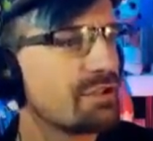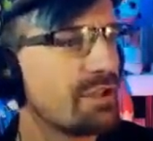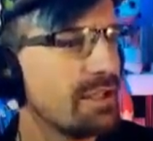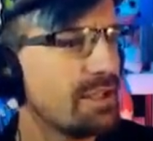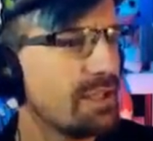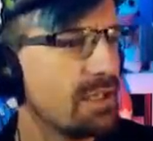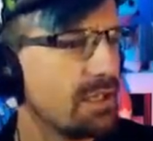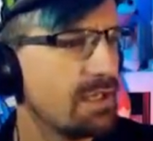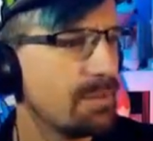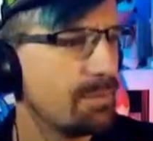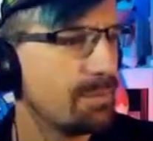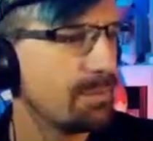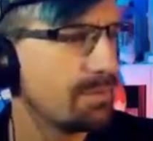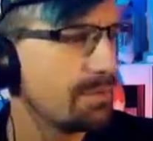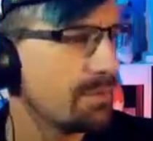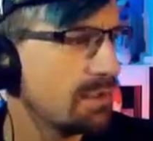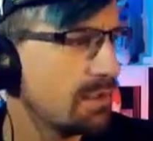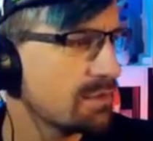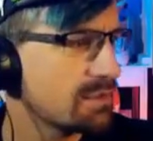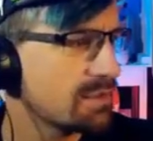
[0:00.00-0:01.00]
up.
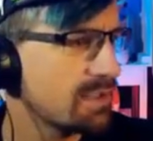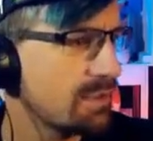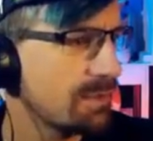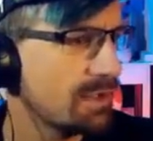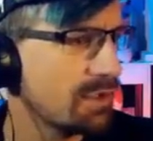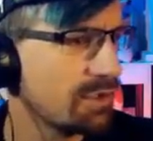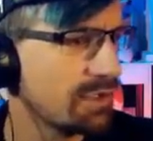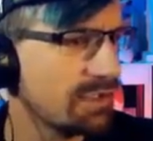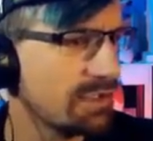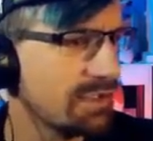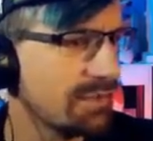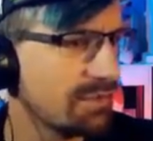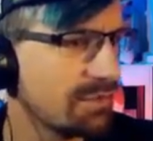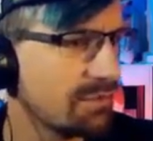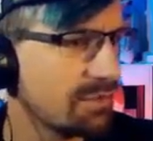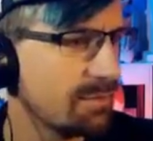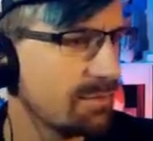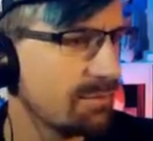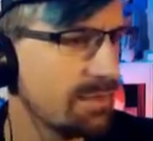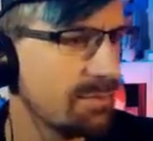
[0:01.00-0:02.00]
Alright, looks like we're looking at the
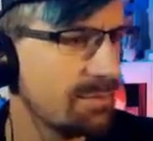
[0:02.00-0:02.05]
Grim Reaper